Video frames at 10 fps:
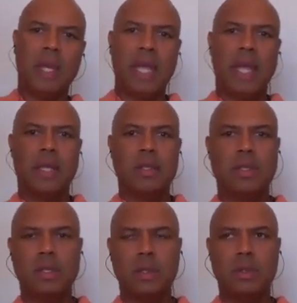and
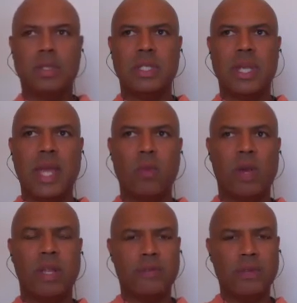to say,
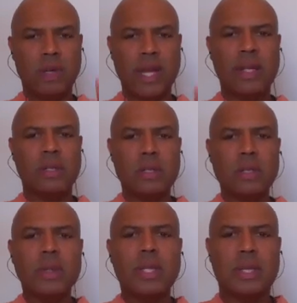well, if you're not
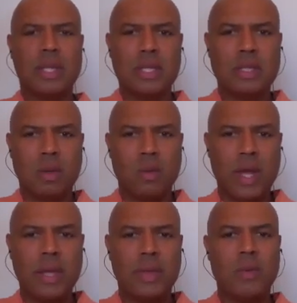doing this the
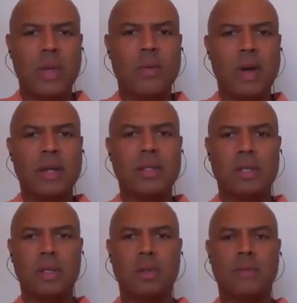way that we want to,